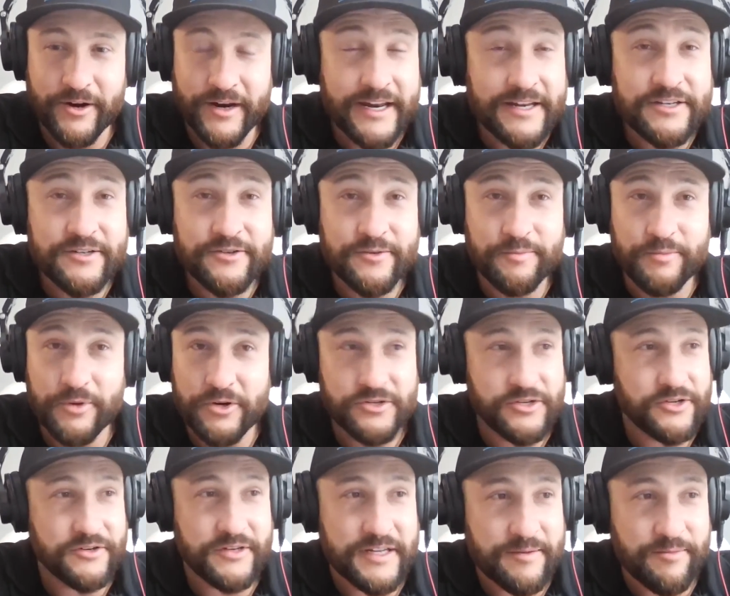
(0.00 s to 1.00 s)
And I do a
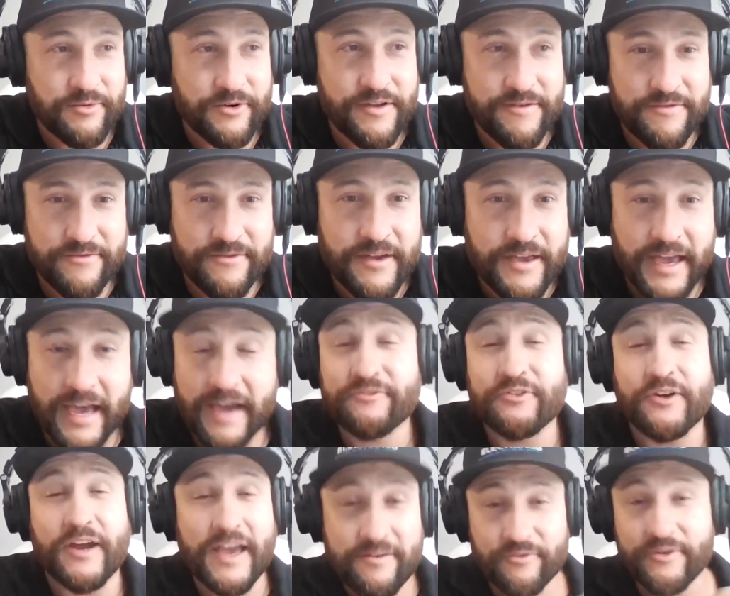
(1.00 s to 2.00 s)
boat show debrief
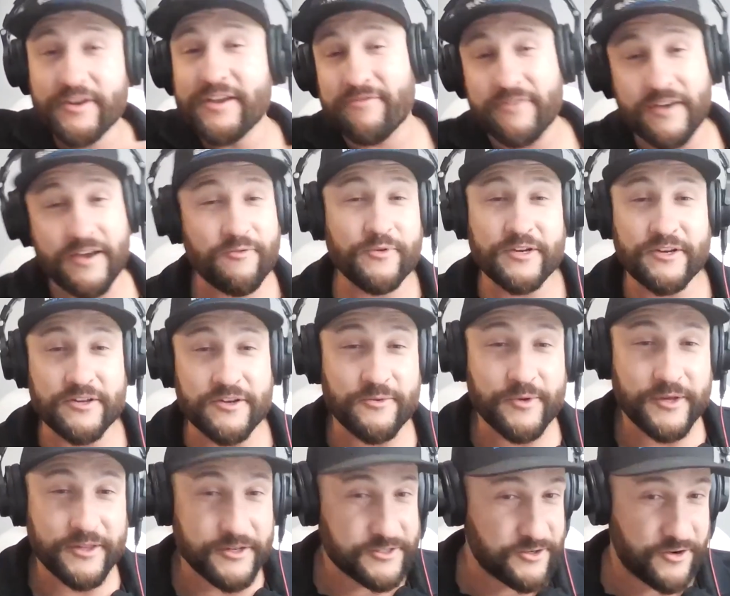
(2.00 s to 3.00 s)
after every event we do,
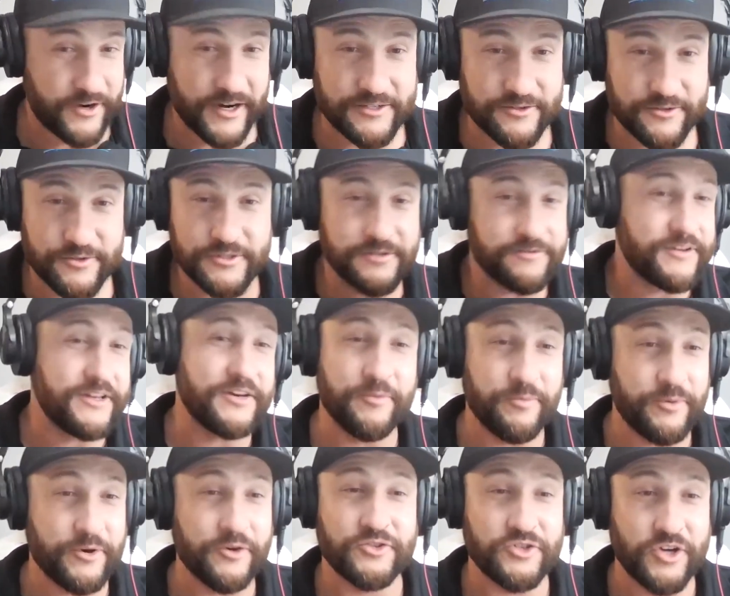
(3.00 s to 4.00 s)
whether it's grassroots event
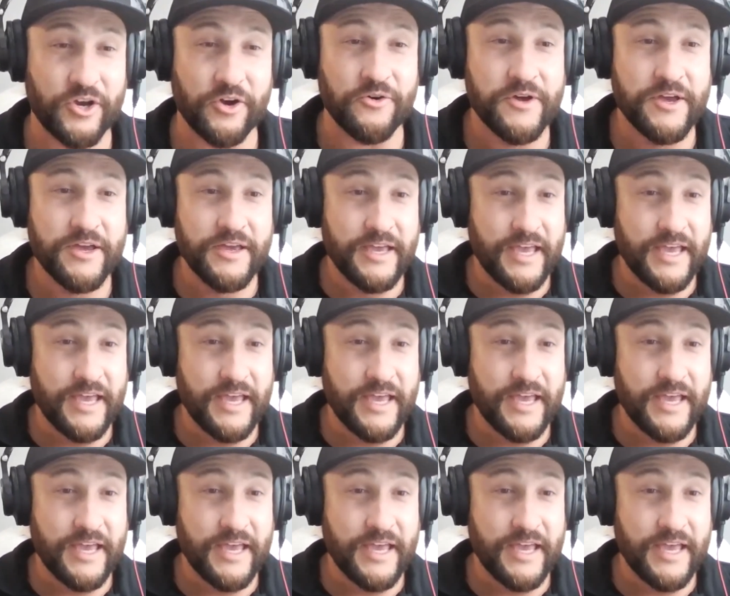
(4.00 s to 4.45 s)
or boat show.